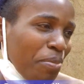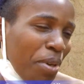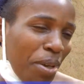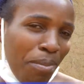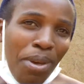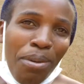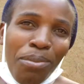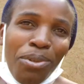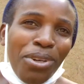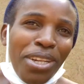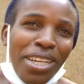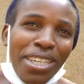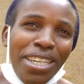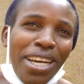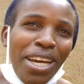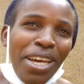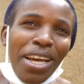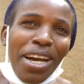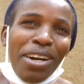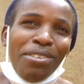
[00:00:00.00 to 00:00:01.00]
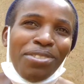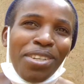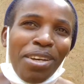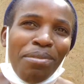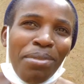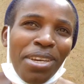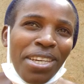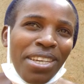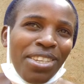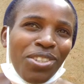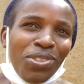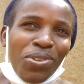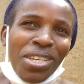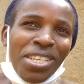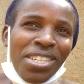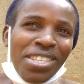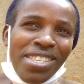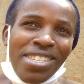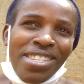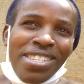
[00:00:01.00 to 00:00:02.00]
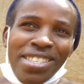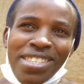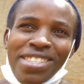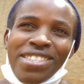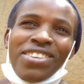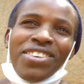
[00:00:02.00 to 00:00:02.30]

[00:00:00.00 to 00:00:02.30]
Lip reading: Maybe I'm going to die after maybe 26.